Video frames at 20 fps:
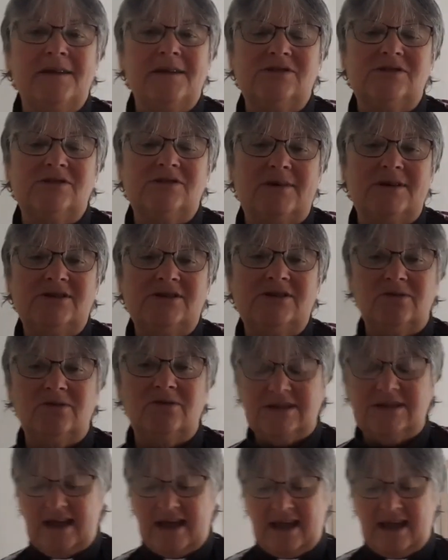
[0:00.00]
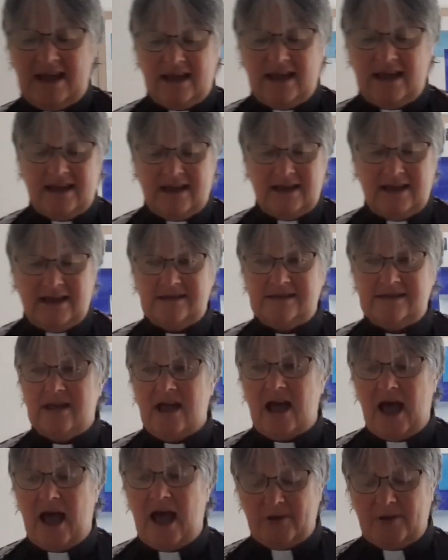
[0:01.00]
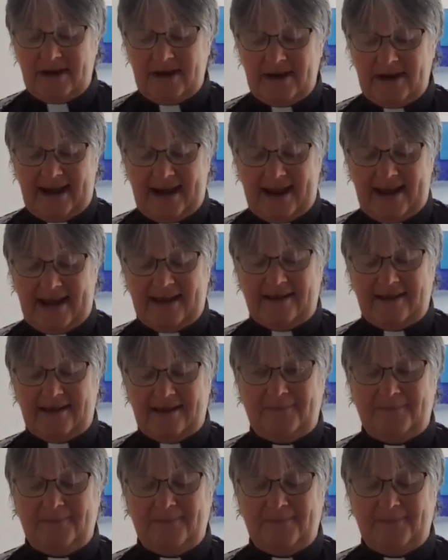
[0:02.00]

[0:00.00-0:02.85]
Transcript: And so our song today is I'm going to click.